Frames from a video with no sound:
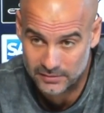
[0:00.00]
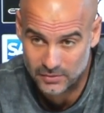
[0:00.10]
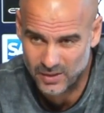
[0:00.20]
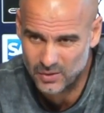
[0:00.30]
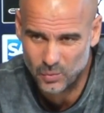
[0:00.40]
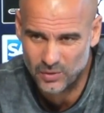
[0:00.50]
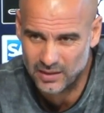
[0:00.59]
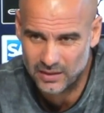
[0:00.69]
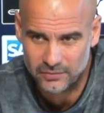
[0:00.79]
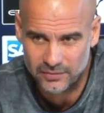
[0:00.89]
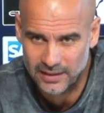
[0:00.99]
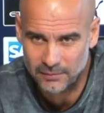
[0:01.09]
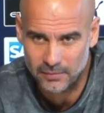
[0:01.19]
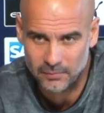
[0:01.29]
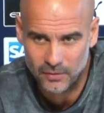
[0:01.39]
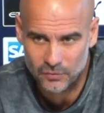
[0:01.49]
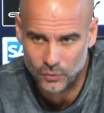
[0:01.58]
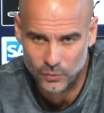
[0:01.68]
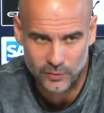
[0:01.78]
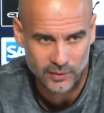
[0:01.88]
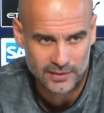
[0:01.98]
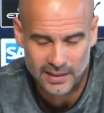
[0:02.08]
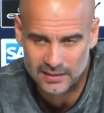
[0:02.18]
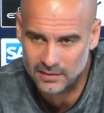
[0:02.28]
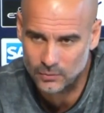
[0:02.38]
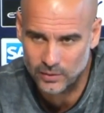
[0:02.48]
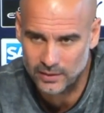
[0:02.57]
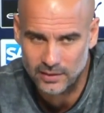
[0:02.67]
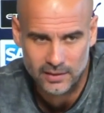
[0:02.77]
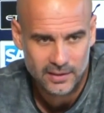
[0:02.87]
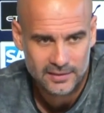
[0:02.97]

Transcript: So I don't want to leave 11 months to win one title when